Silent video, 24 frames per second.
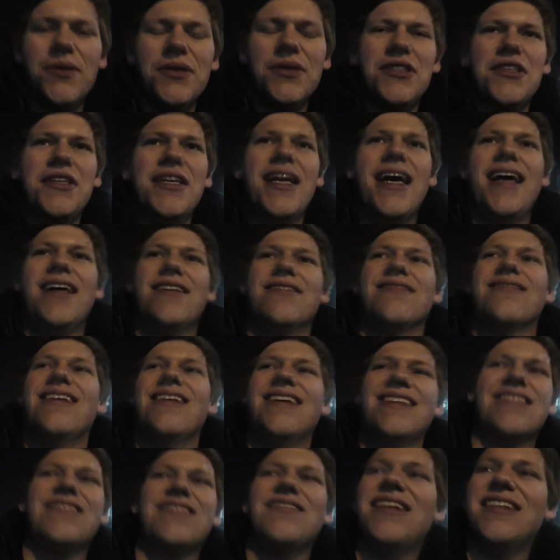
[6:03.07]
We'll do it now.
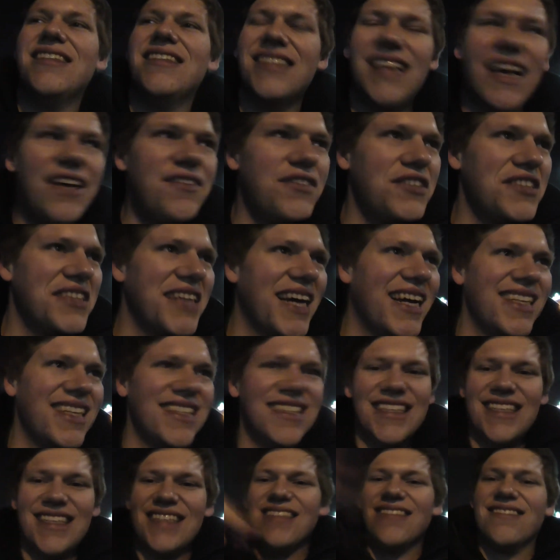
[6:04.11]
Let's save all the
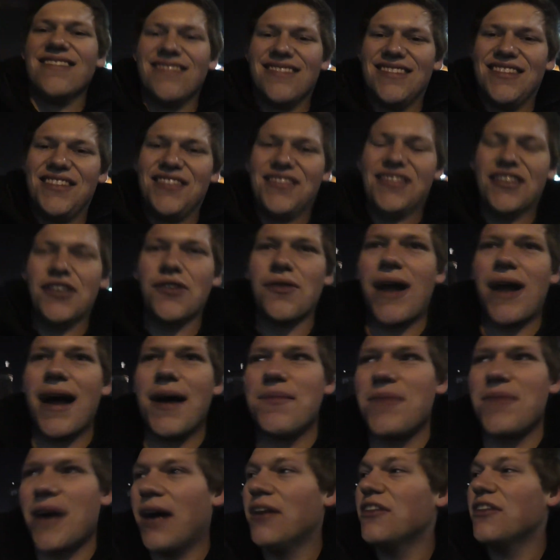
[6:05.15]
editing and crap.
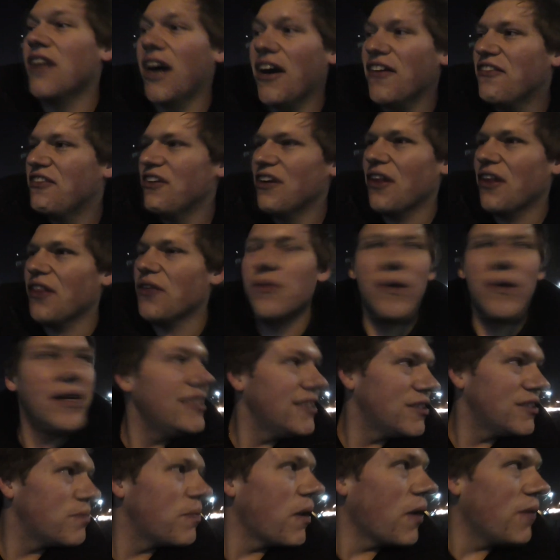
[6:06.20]
I feel like the
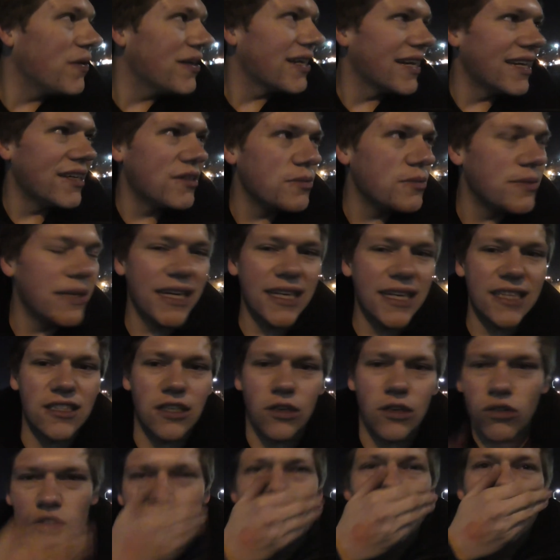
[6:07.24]
wind's blowing a little bit, and it's
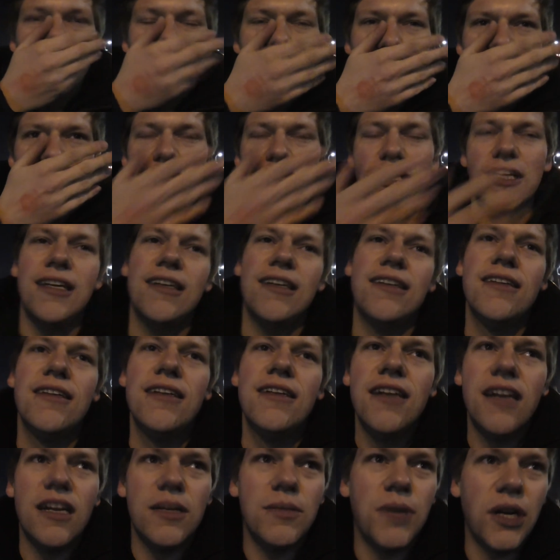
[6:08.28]

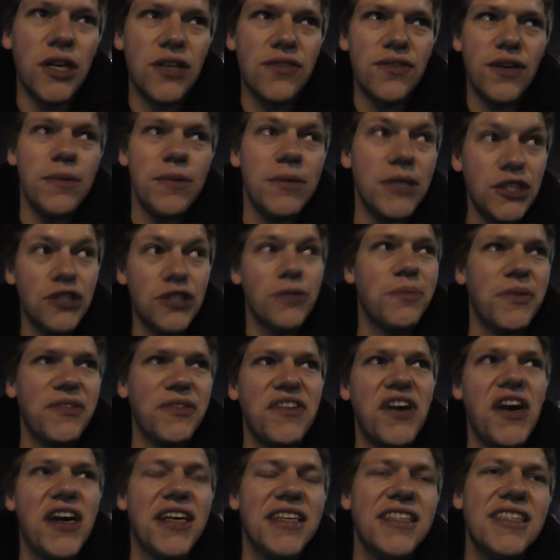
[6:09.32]
going my microphone, but it should be
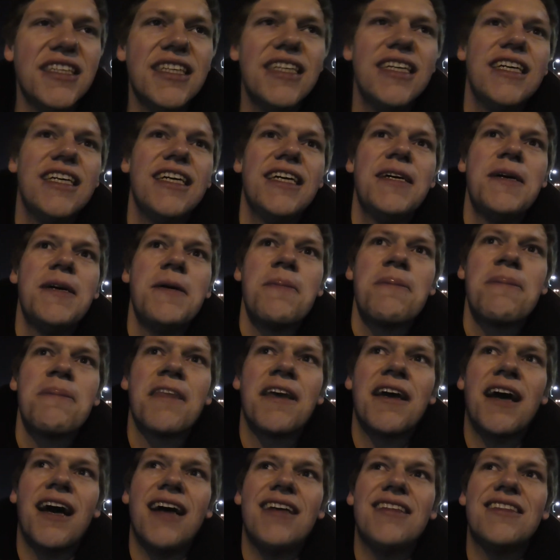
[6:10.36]
fine.
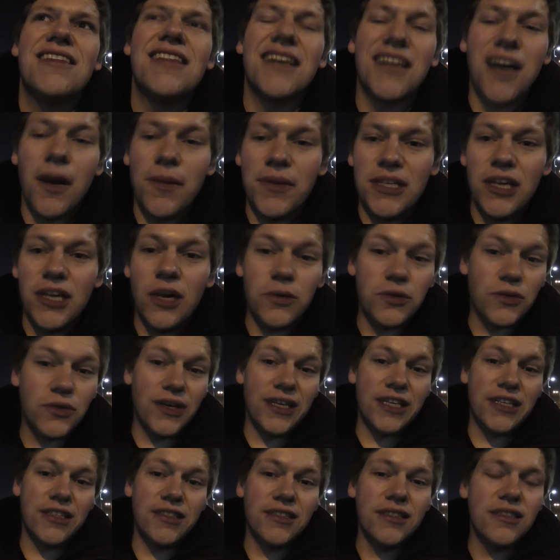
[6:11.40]
The comedy night was really good.